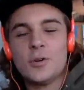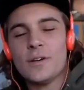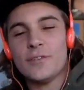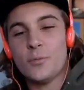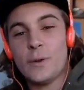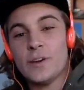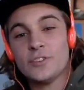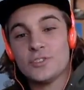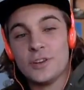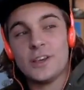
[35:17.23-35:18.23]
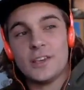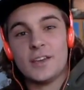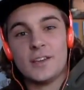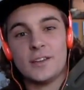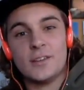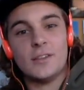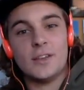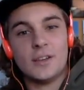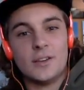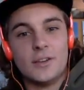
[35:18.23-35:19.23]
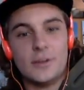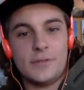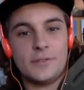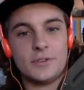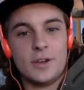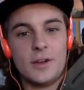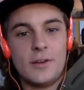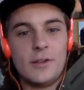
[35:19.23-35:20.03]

sort of weird trick he could do it if he tried.